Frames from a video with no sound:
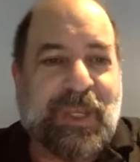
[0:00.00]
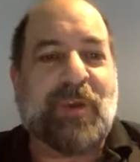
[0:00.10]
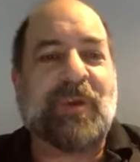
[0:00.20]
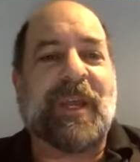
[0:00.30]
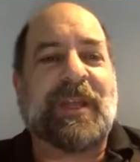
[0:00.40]

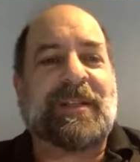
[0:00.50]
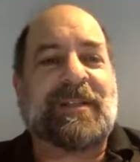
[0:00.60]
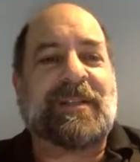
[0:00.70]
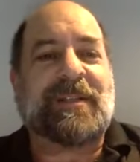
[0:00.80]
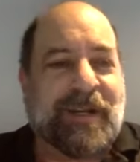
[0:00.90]
get
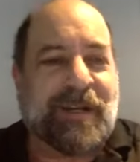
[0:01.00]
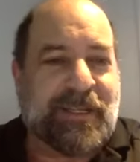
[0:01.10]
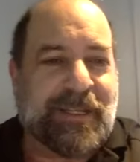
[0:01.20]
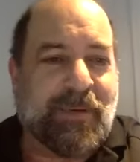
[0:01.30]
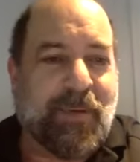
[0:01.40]

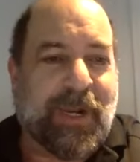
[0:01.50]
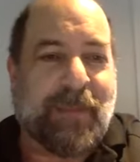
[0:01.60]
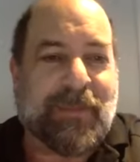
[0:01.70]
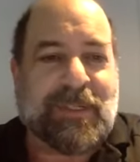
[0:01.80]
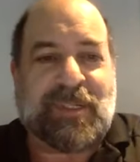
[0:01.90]
what
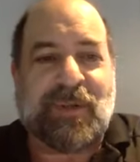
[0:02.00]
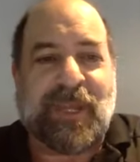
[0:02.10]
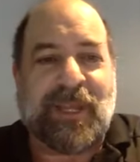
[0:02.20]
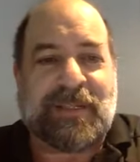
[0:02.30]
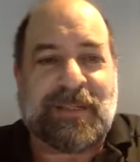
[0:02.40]
happens is you
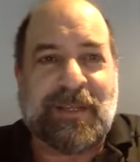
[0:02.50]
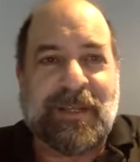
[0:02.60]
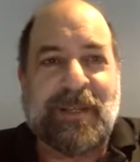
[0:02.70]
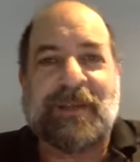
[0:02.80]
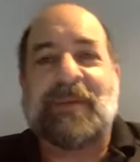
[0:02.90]
get
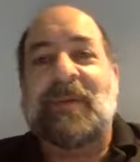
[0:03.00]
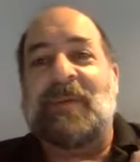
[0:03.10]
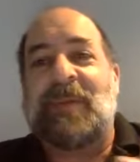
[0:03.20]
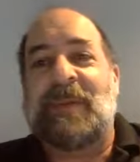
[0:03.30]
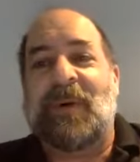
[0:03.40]

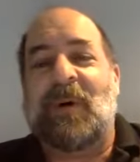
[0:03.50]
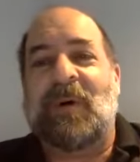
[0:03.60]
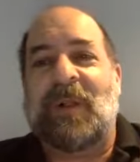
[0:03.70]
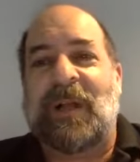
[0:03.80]
people